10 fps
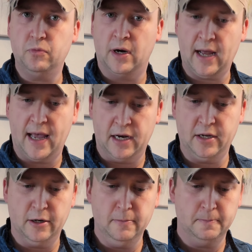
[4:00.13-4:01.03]
what I had
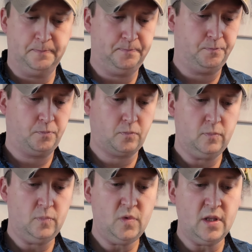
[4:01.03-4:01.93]
here.
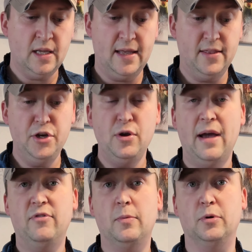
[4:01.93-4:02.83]
And then you
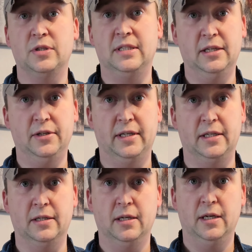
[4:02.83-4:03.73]
have the
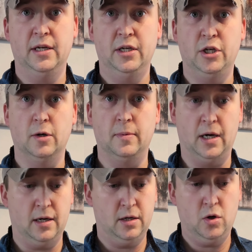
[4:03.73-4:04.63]
Brazilian
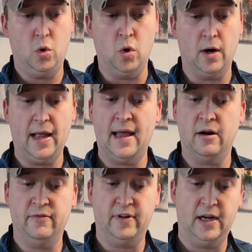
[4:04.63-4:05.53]
yerba, or
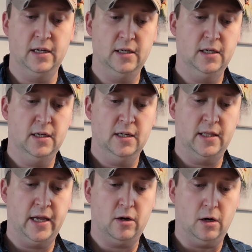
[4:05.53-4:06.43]
erva,
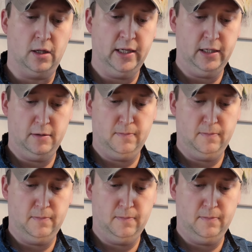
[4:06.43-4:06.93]
they call it.